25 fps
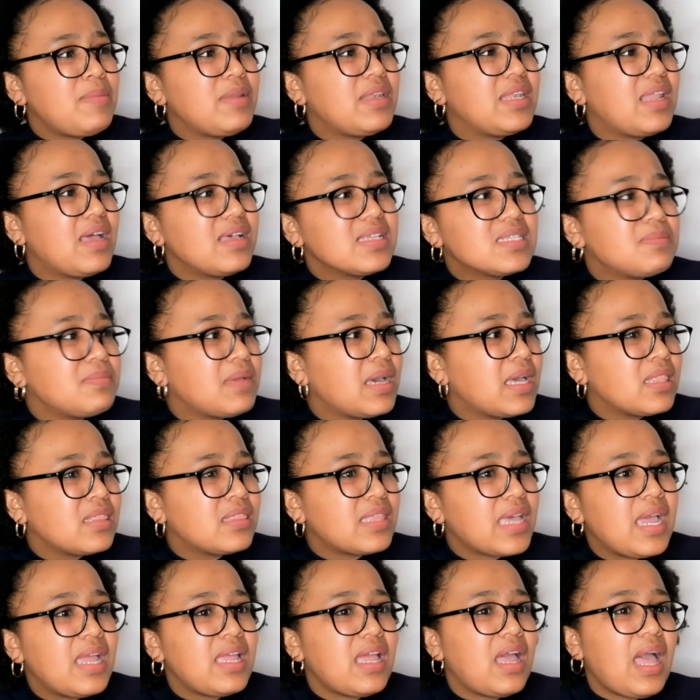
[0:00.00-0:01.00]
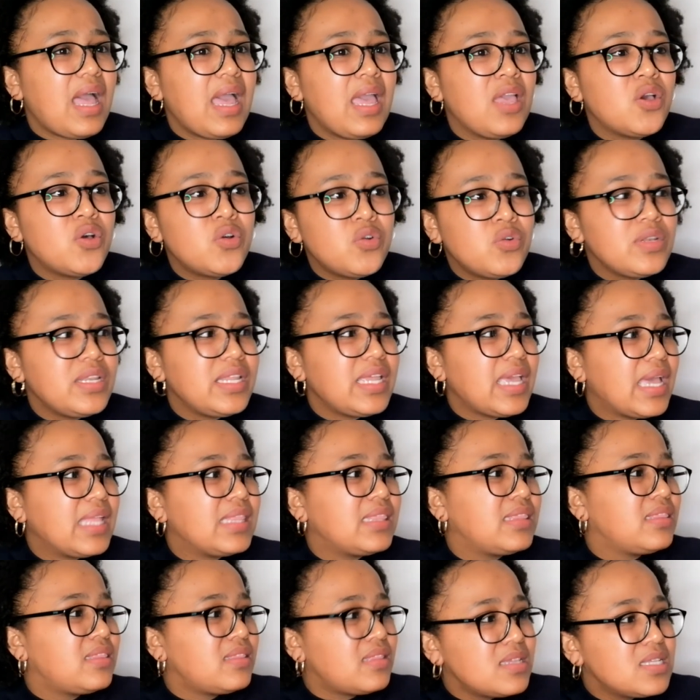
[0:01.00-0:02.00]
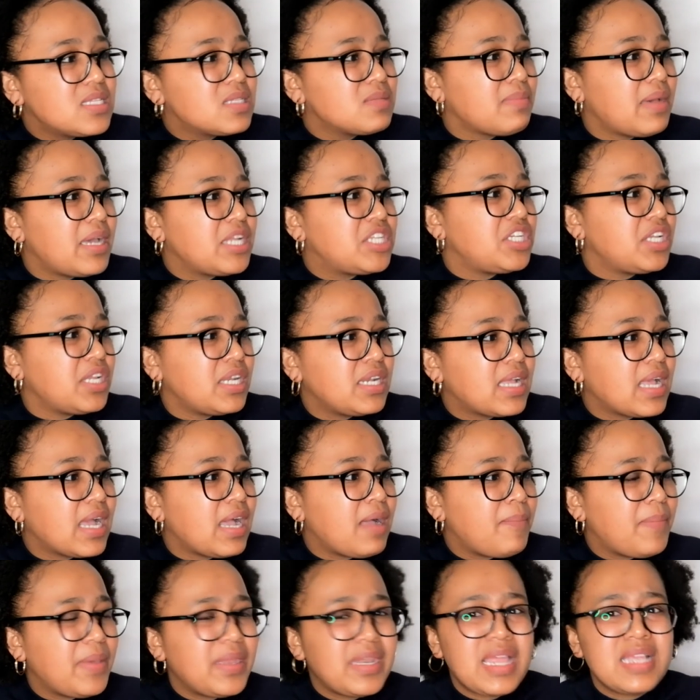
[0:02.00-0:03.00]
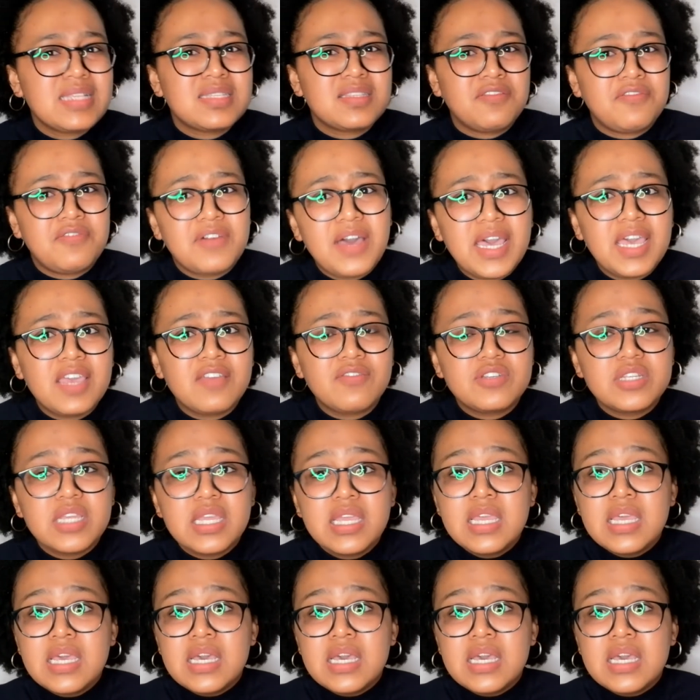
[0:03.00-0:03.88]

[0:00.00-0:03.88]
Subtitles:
last month I only had this much income and I survived.